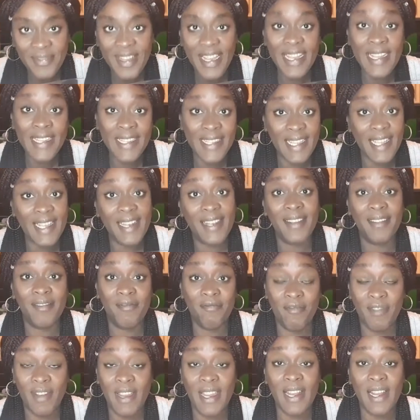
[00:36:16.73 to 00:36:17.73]
is it
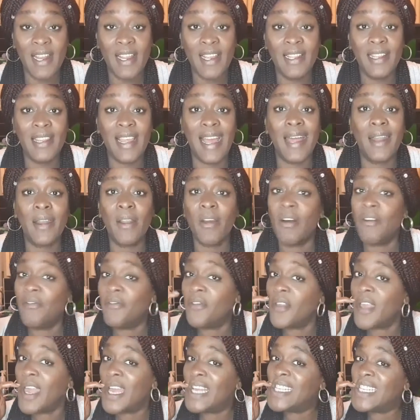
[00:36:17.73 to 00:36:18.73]
really that
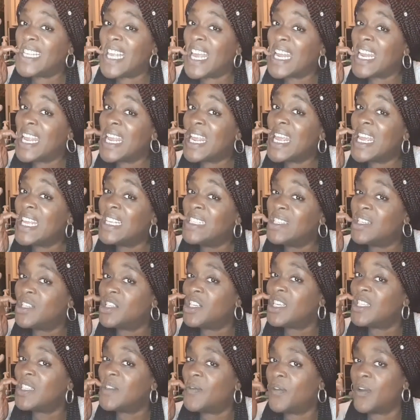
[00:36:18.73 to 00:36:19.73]
obvious, and it is
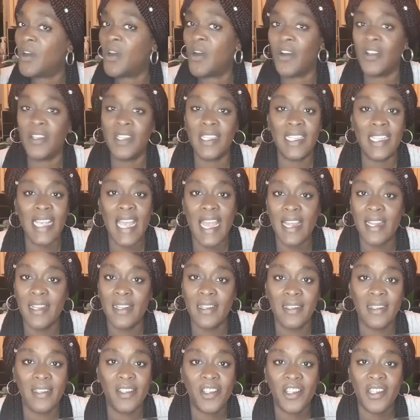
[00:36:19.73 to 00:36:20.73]
just for
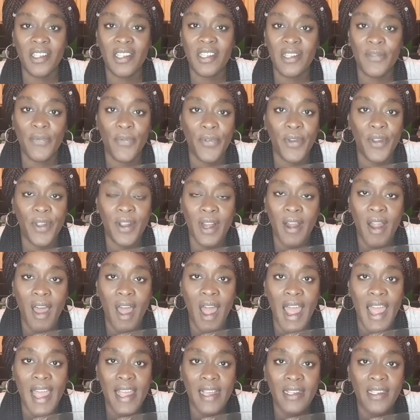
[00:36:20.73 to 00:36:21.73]
content, just for
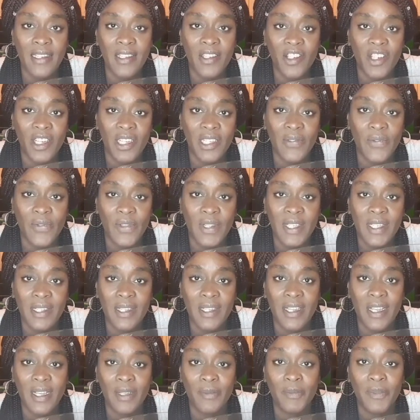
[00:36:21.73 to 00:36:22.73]
likes, just for
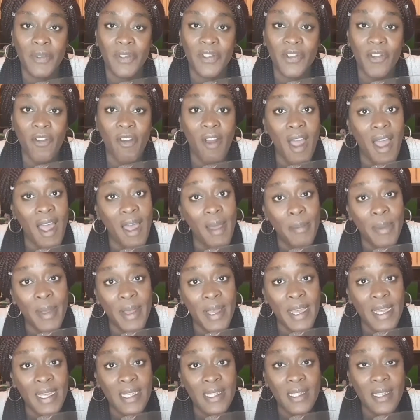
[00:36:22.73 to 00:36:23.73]

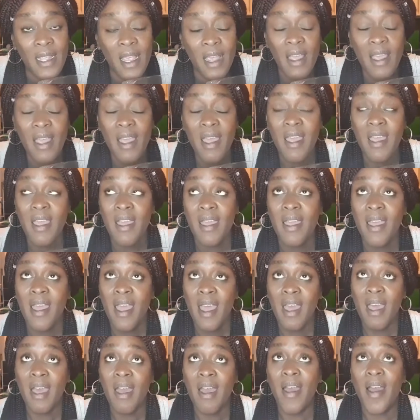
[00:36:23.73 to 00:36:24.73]
subscribers?
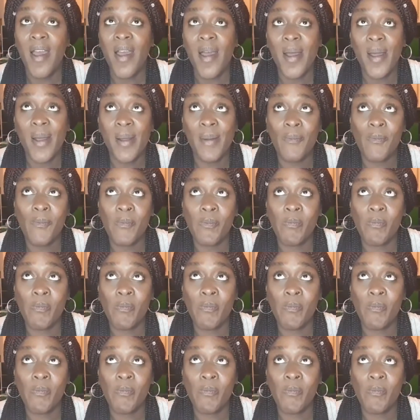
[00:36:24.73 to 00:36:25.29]
I